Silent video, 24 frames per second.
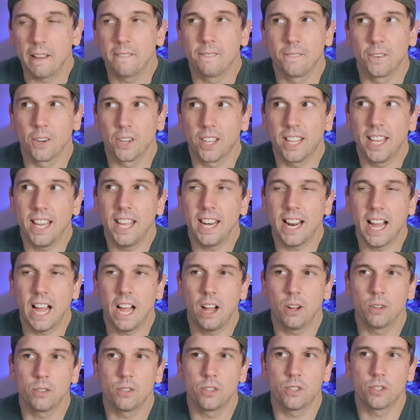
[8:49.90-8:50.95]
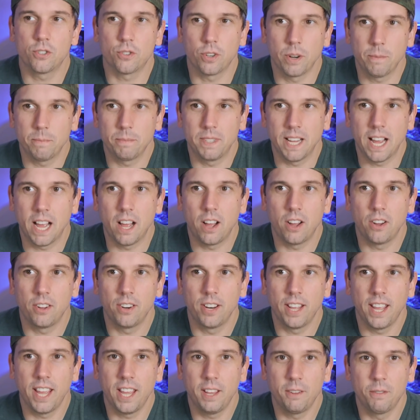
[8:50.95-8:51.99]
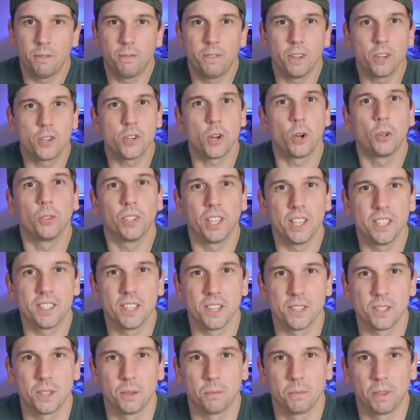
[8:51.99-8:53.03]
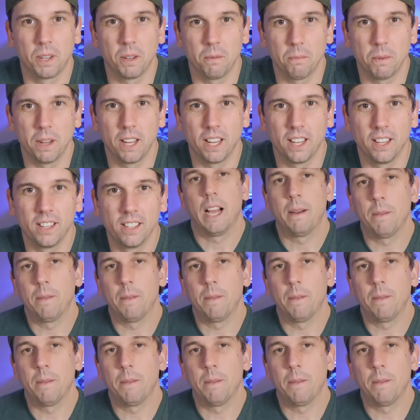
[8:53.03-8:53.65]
I forget how stripped down a fish only system can be.